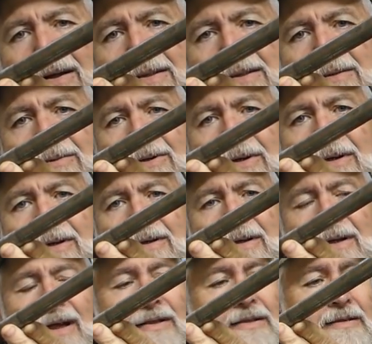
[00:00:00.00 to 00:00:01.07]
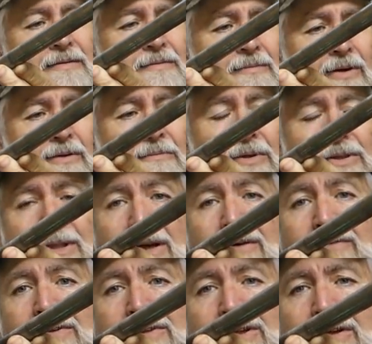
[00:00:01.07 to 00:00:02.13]
used to work, and
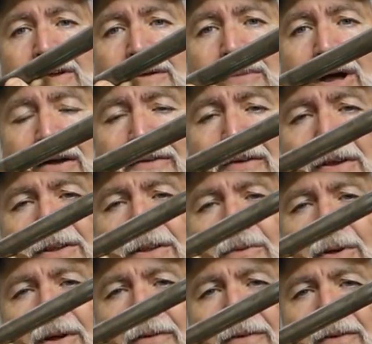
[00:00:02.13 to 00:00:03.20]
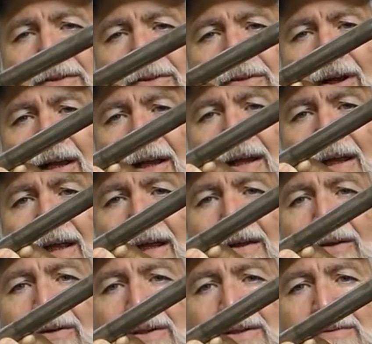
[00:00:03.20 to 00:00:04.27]
myself and Judy both used to work for Australian
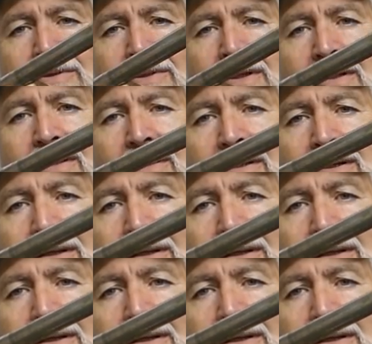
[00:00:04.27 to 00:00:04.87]
Airlines, which are